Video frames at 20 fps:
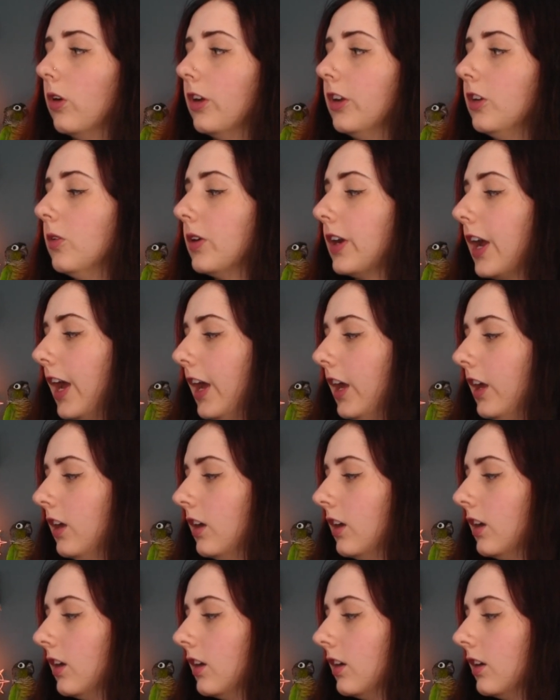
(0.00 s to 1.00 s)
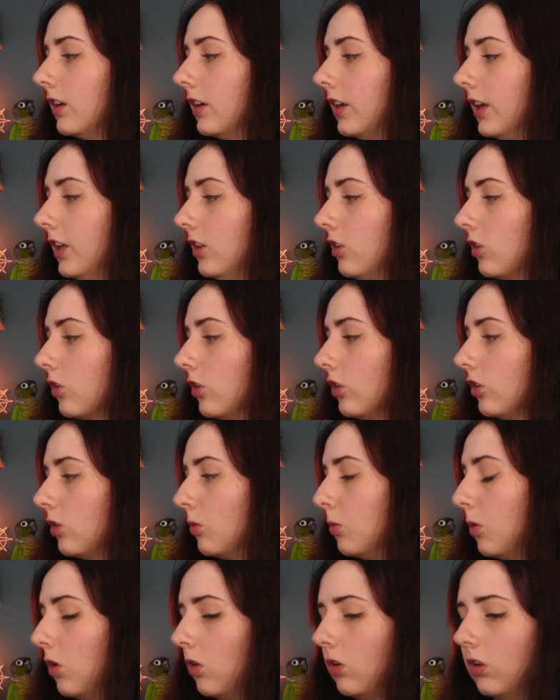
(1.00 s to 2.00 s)
Are you okay? It's a crystal
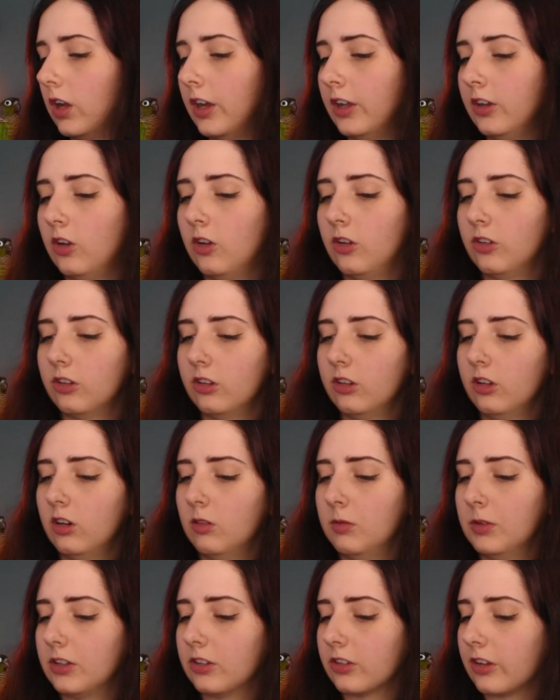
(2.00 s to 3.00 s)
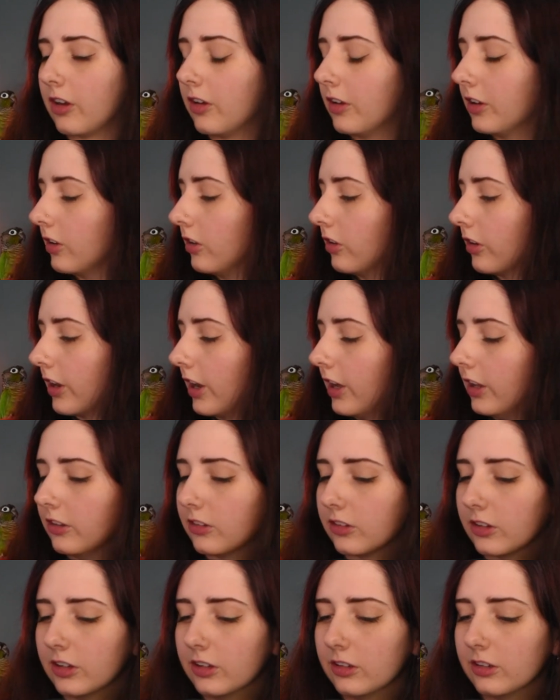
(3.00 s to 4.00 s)
ball. I know, it's a little bit scary to look at,
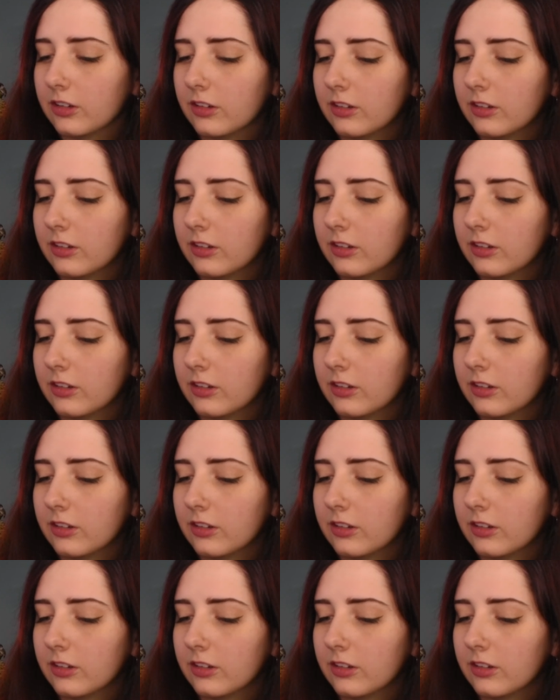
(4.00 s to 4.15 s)
isn't it?